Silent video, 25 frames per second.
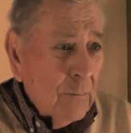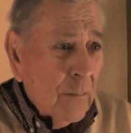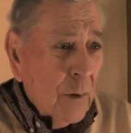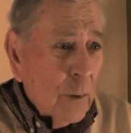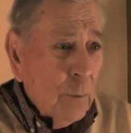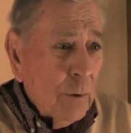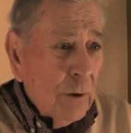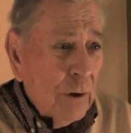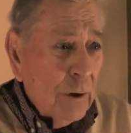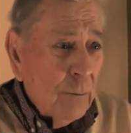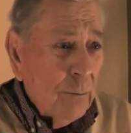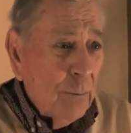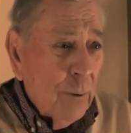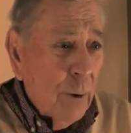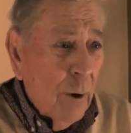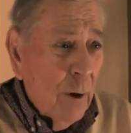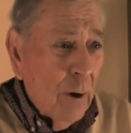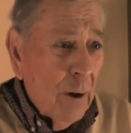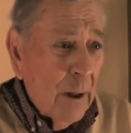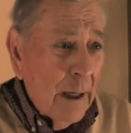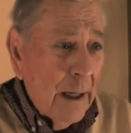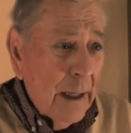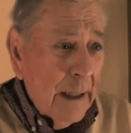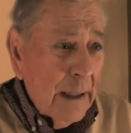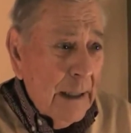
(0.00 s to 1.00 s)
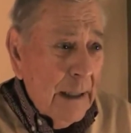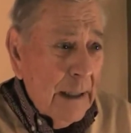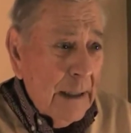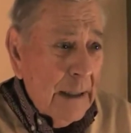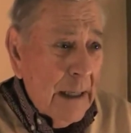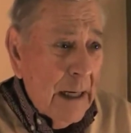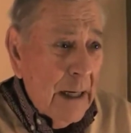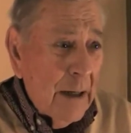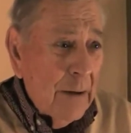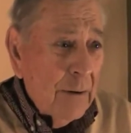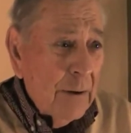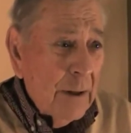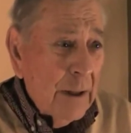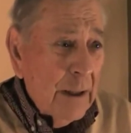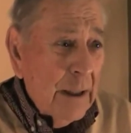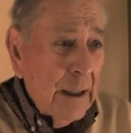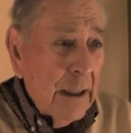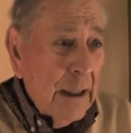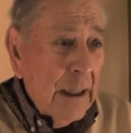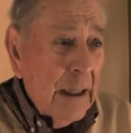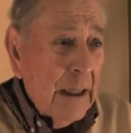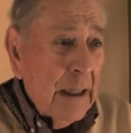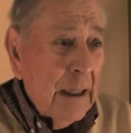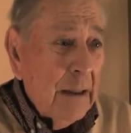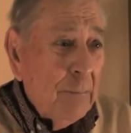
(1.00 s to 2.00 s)
with the ball hanging down, and
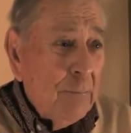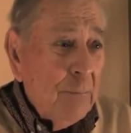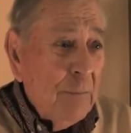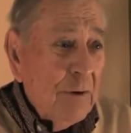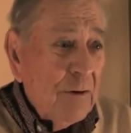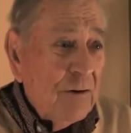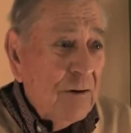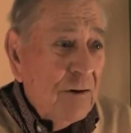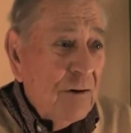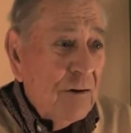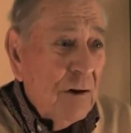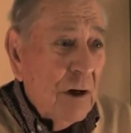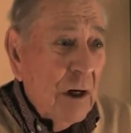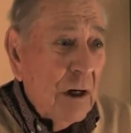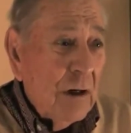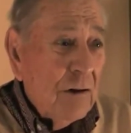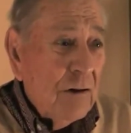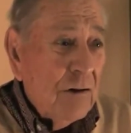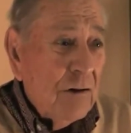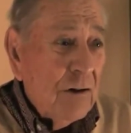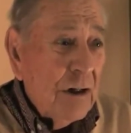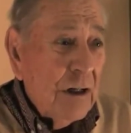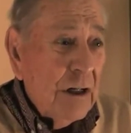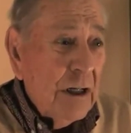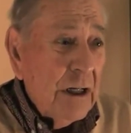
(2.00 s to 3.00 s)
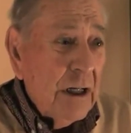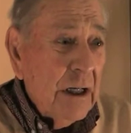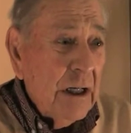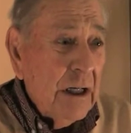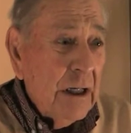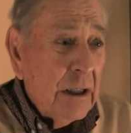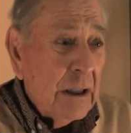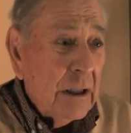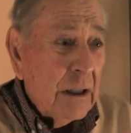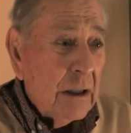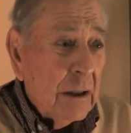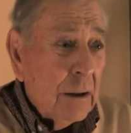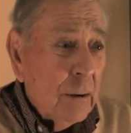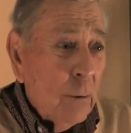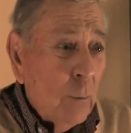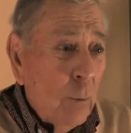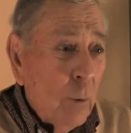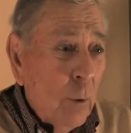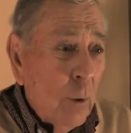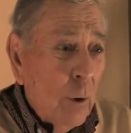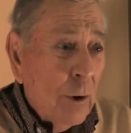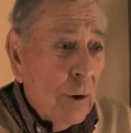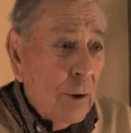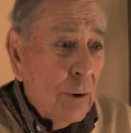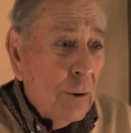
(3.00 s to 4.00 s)
he misjudged, and he hit the
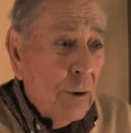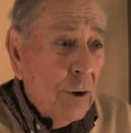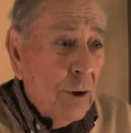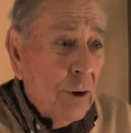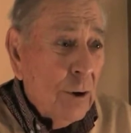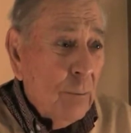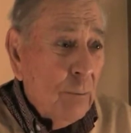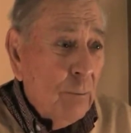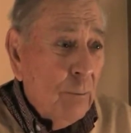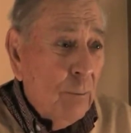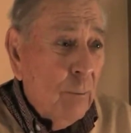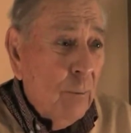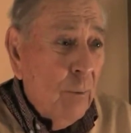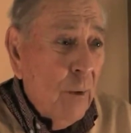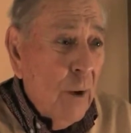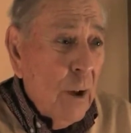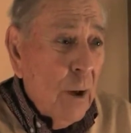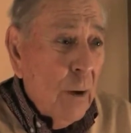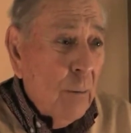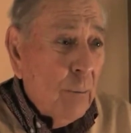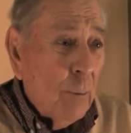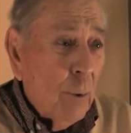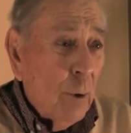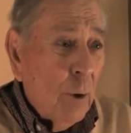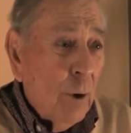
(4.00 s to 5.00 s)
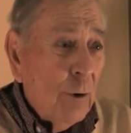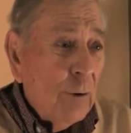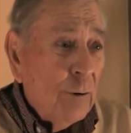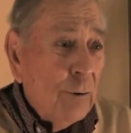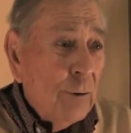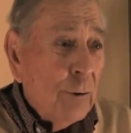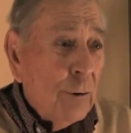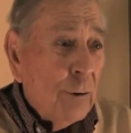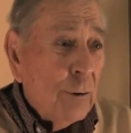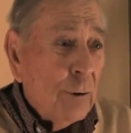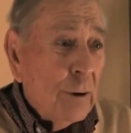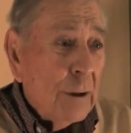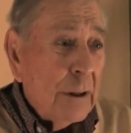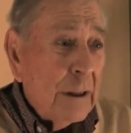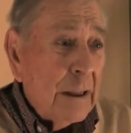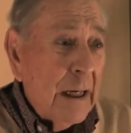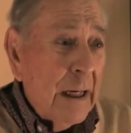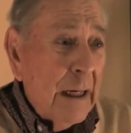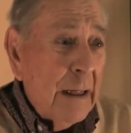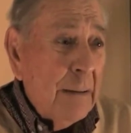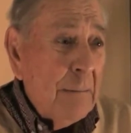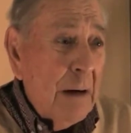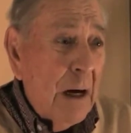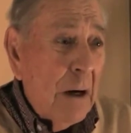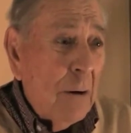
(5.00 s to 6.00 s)
water, and the ball turret
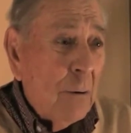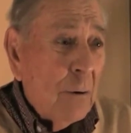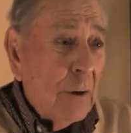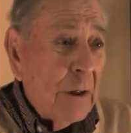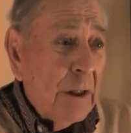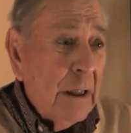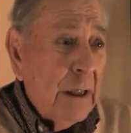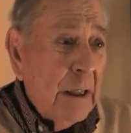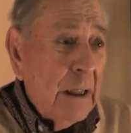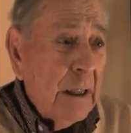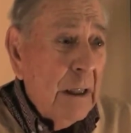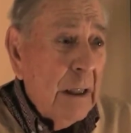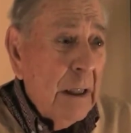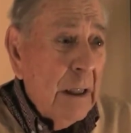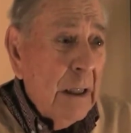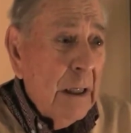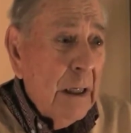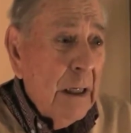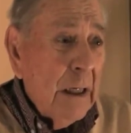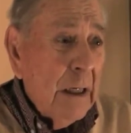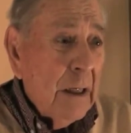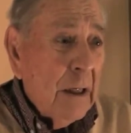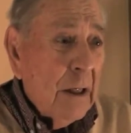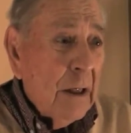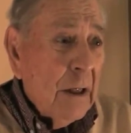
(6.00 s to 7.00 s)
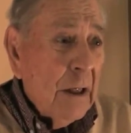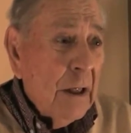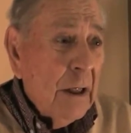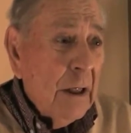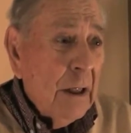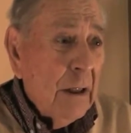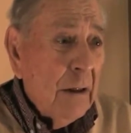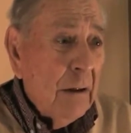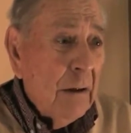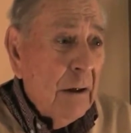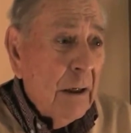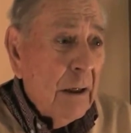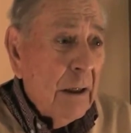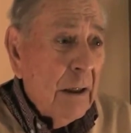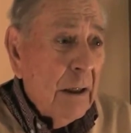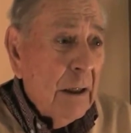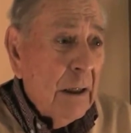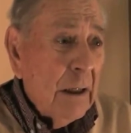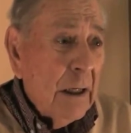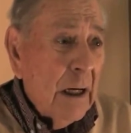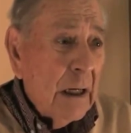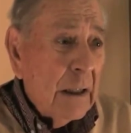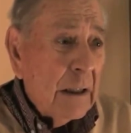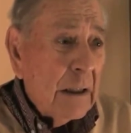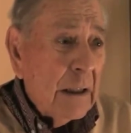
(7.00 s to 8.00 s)
came out, and he
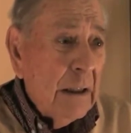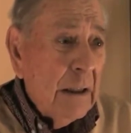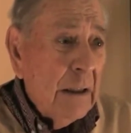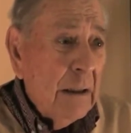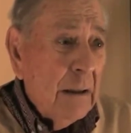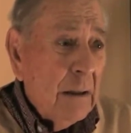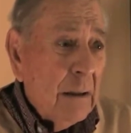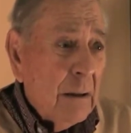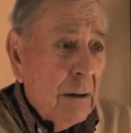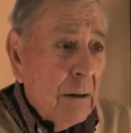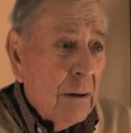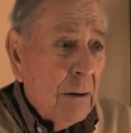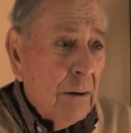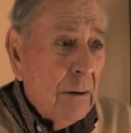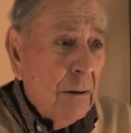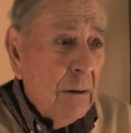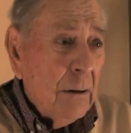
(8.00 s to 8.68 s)
got killed.